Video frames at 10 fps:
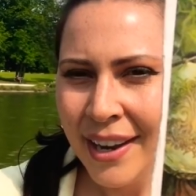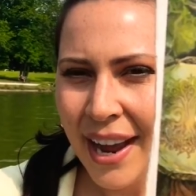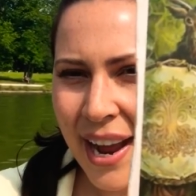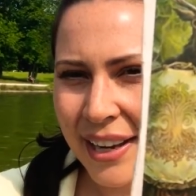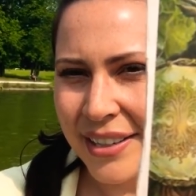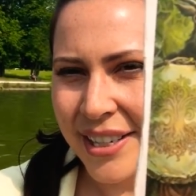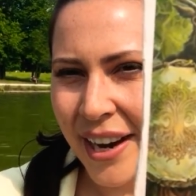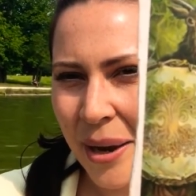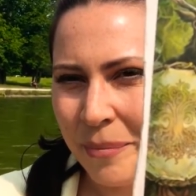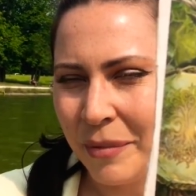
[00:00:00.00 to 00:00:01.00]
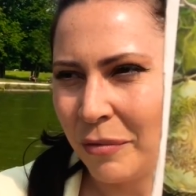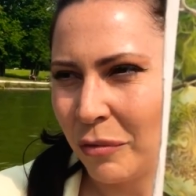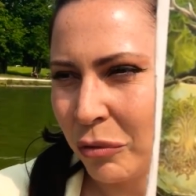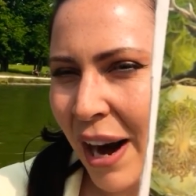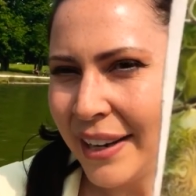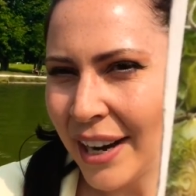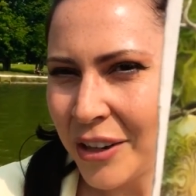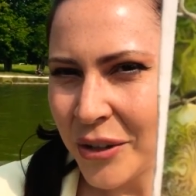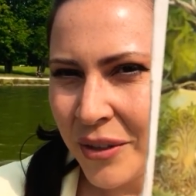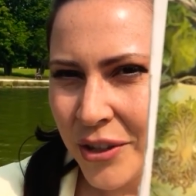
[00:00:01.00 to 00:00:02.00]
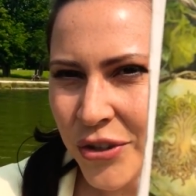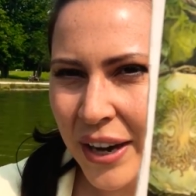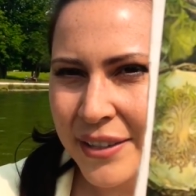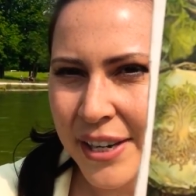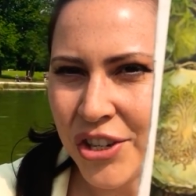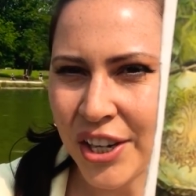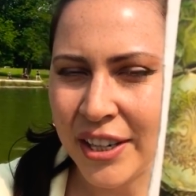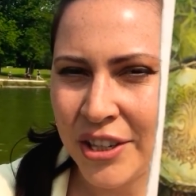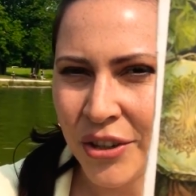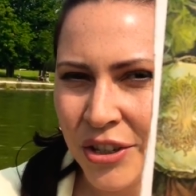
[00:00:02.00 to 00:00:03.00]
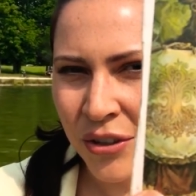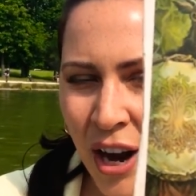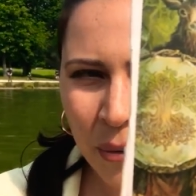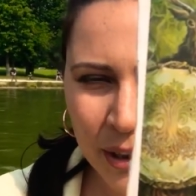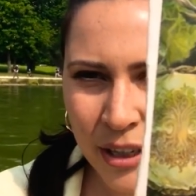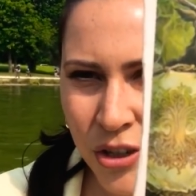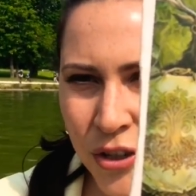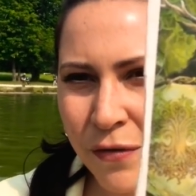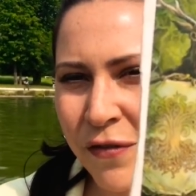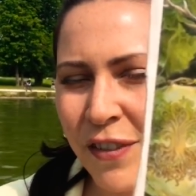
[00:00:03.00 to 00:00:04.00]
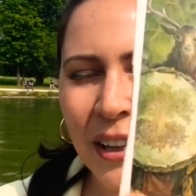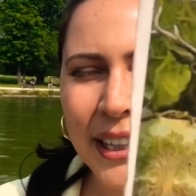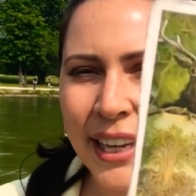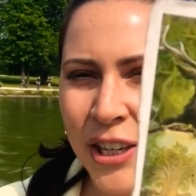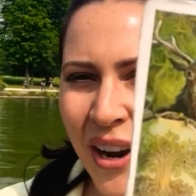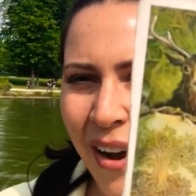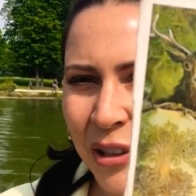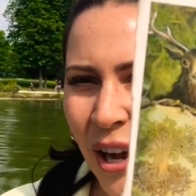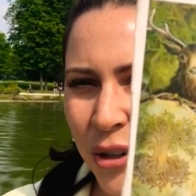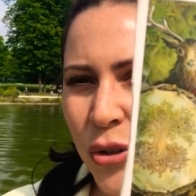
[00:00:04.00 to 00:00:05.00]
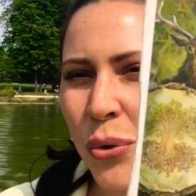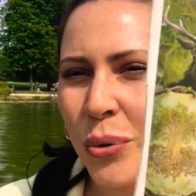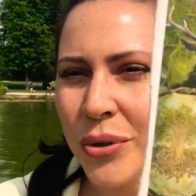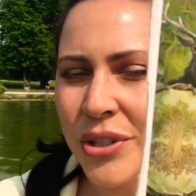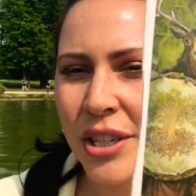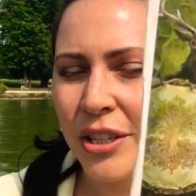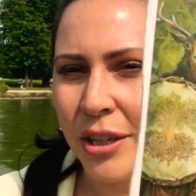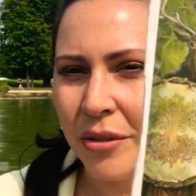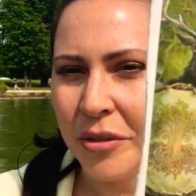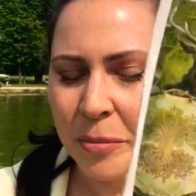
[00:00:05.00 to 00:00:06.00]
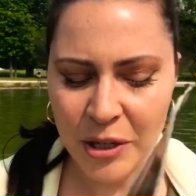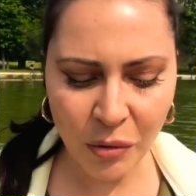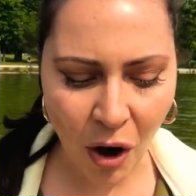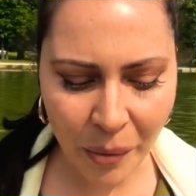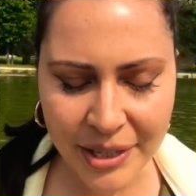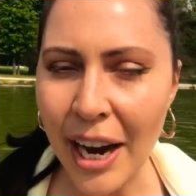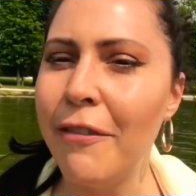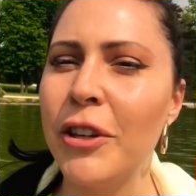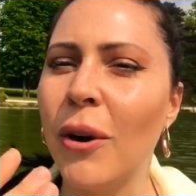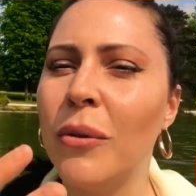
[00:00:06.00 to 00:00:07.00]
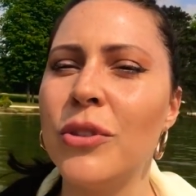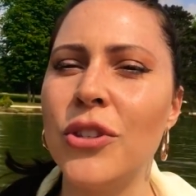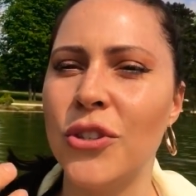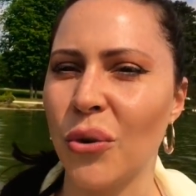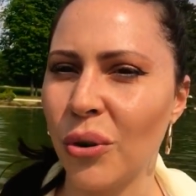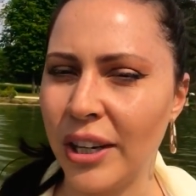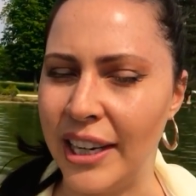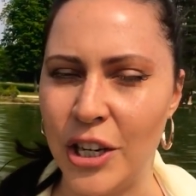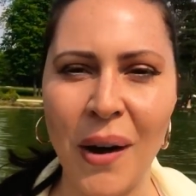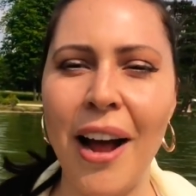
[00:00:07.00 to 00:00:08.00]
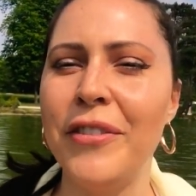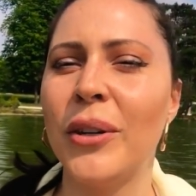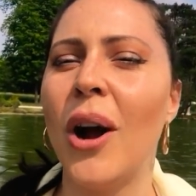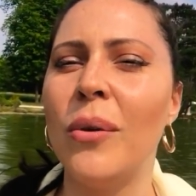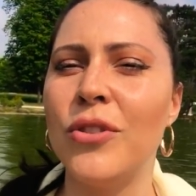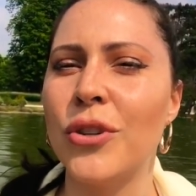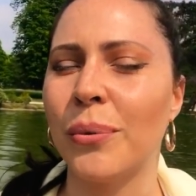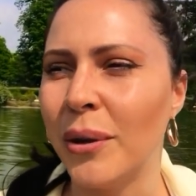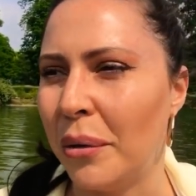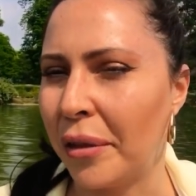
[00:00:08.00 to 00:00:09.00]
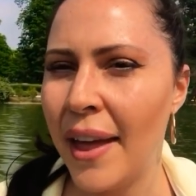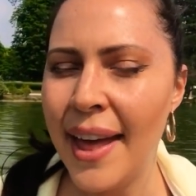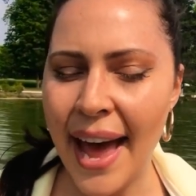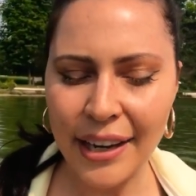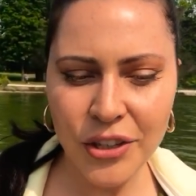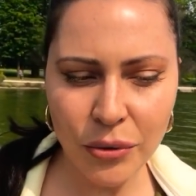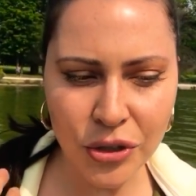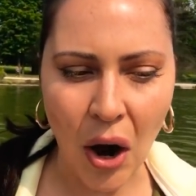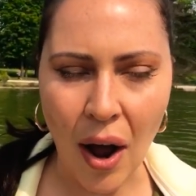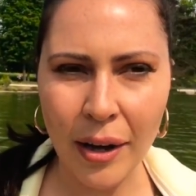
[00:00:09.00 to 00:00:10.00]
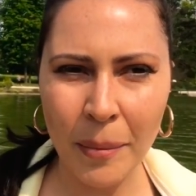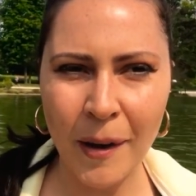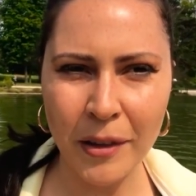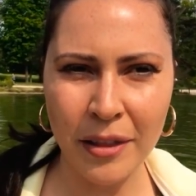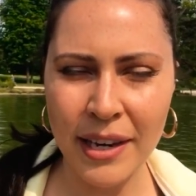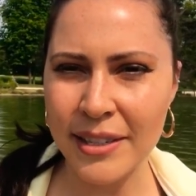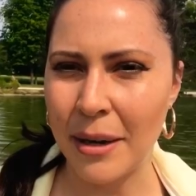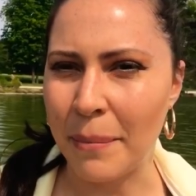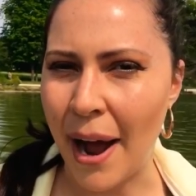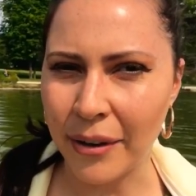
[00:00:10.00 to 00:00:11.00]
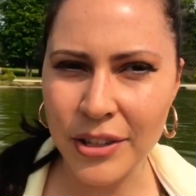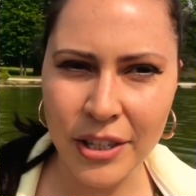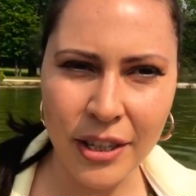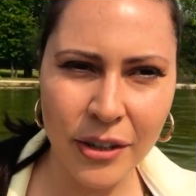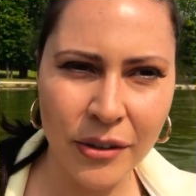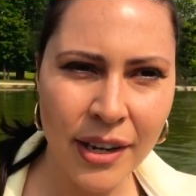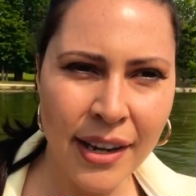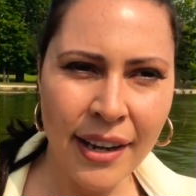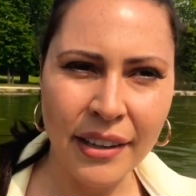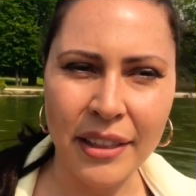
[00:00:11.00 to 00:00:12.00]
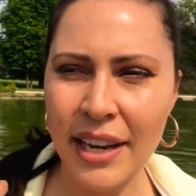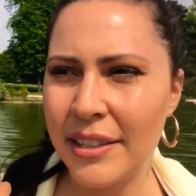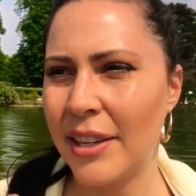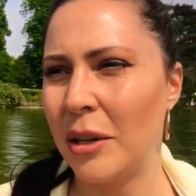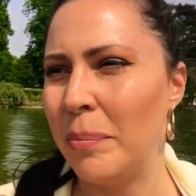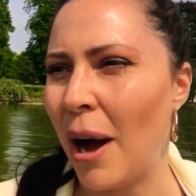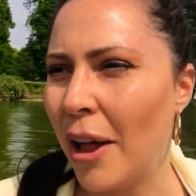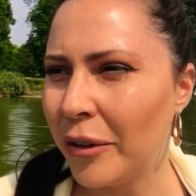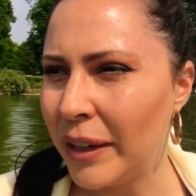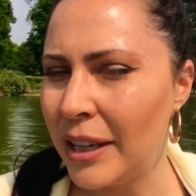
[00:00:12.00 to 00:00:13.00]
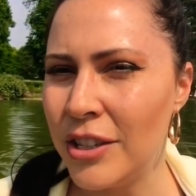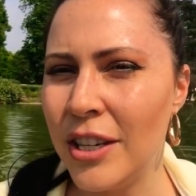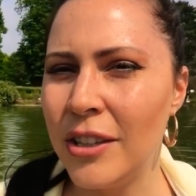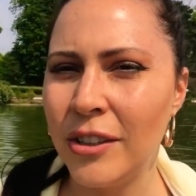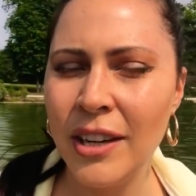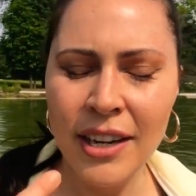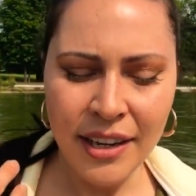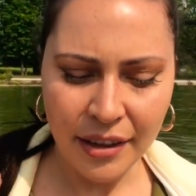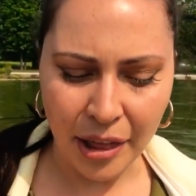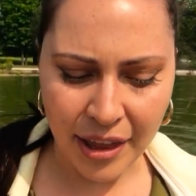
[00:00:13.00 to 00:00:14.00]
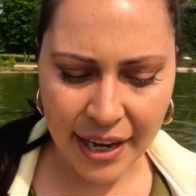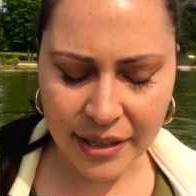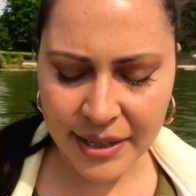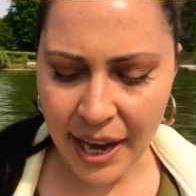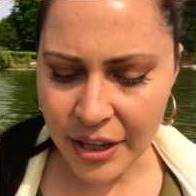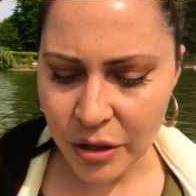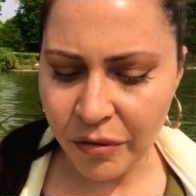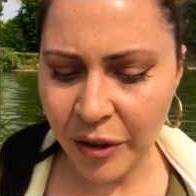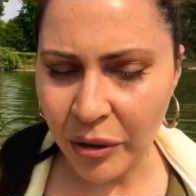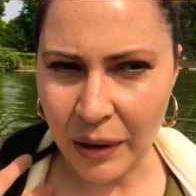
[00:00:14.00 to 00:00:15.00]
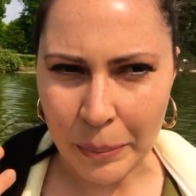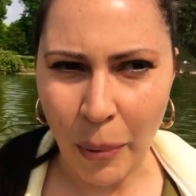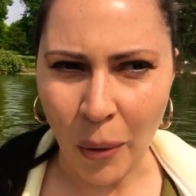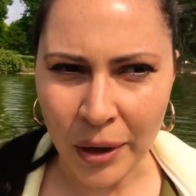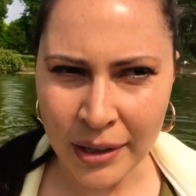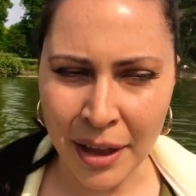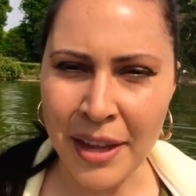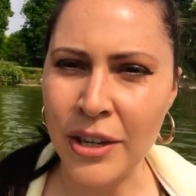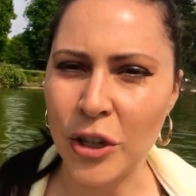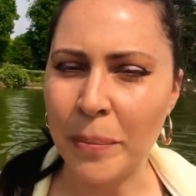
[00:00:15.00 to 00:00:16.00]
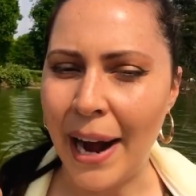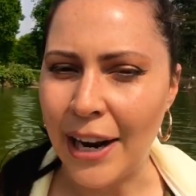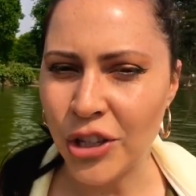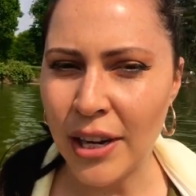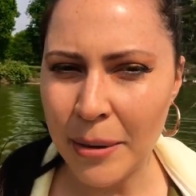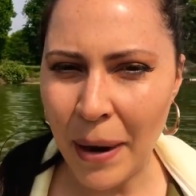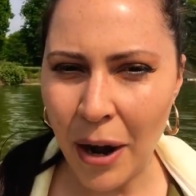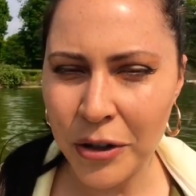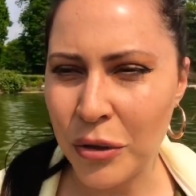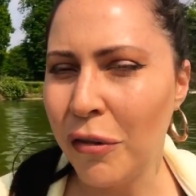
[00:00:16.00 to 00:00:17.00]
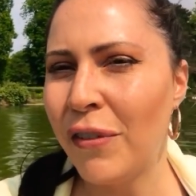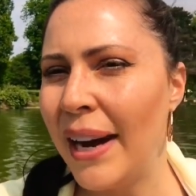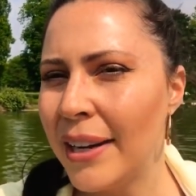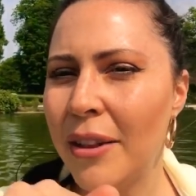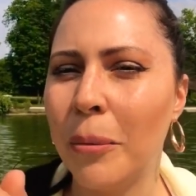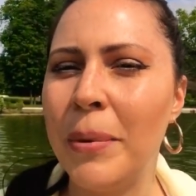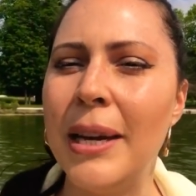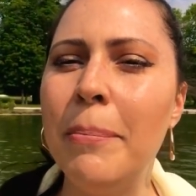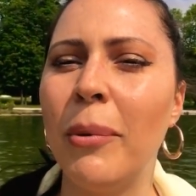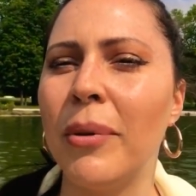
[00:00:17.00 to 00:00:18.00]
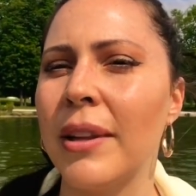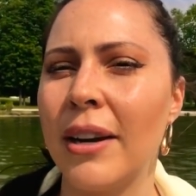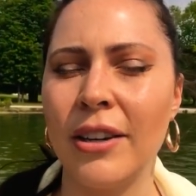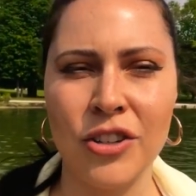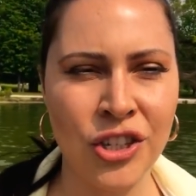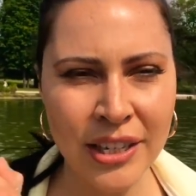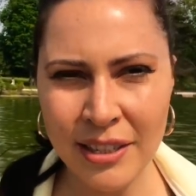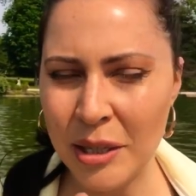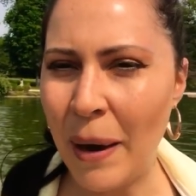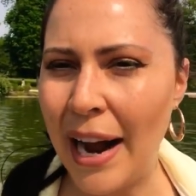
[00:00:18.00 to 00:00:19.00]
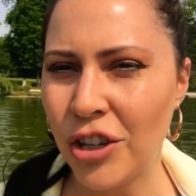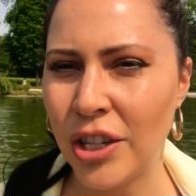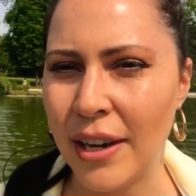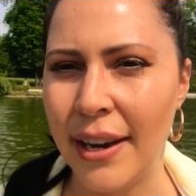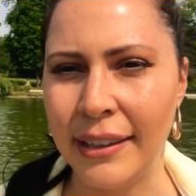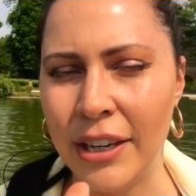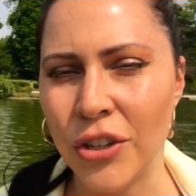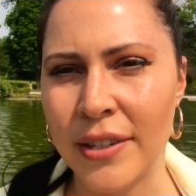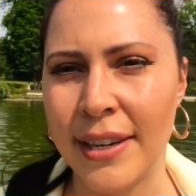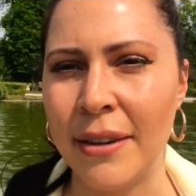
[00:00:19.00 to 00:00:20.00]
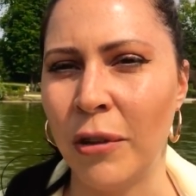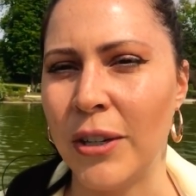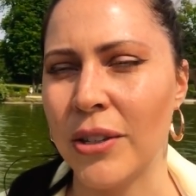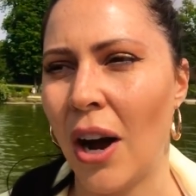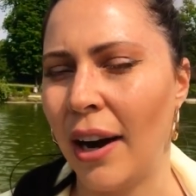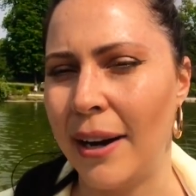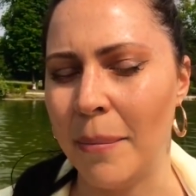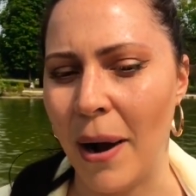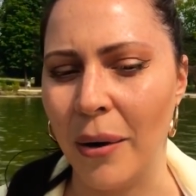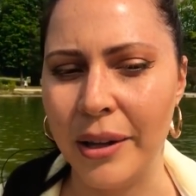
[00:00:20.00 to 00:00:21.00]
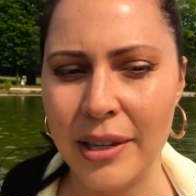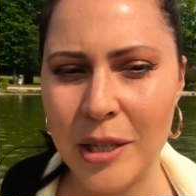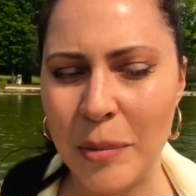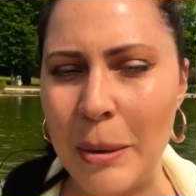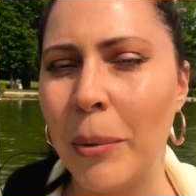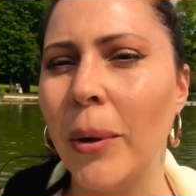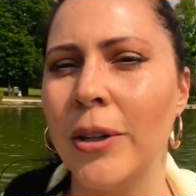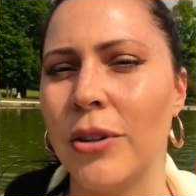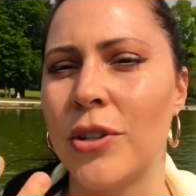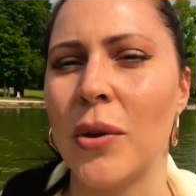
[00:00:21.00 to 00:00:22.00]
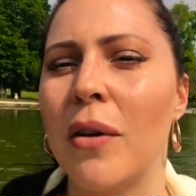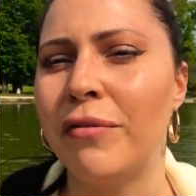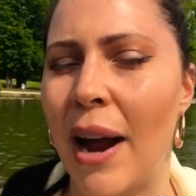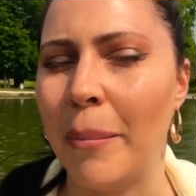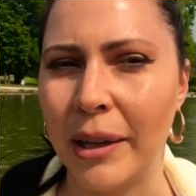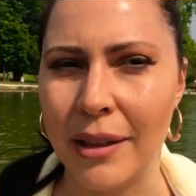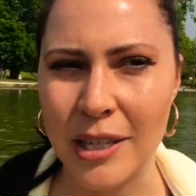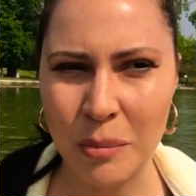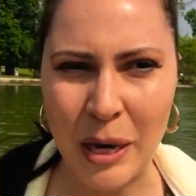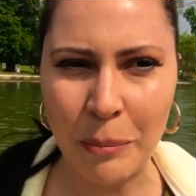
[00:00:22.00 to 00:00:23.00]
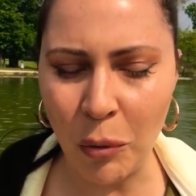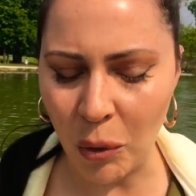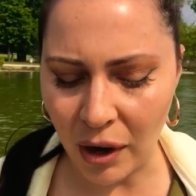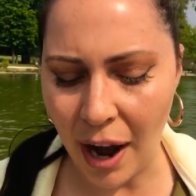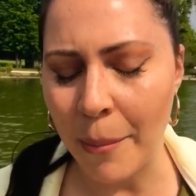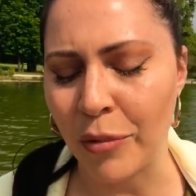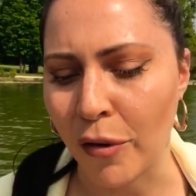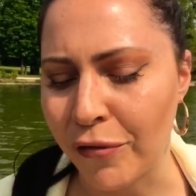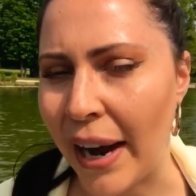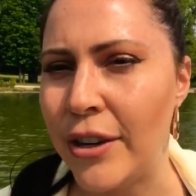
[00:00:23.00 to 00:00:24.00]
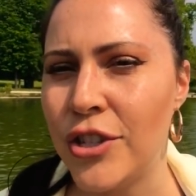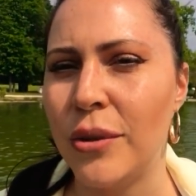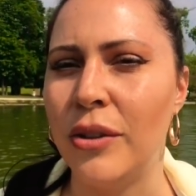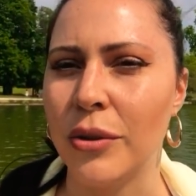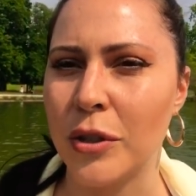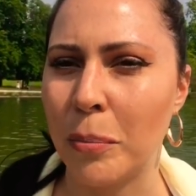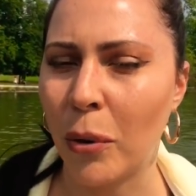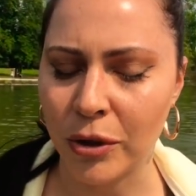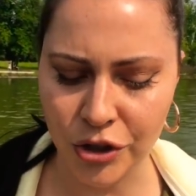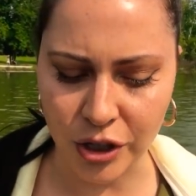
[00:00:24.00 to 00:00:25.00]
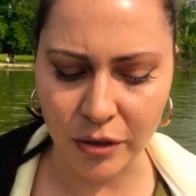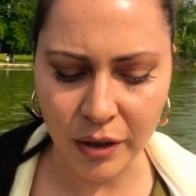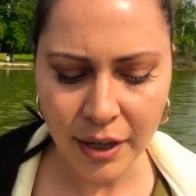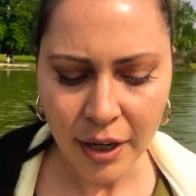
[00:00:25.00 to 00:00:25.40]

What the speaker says: And right now you're in this transition and you're not really feeling like you have a lot of tools to use, but you always have your own story, you have your own truth. And as you talk about the things that matter to you, the things that are bothering you, the things that you feel are important, the things you're passionate about, you'll find other people that are just as passionate and interested in what you're talking about. And these people are your soul family. These people will come, they'll find you, and they'll support you.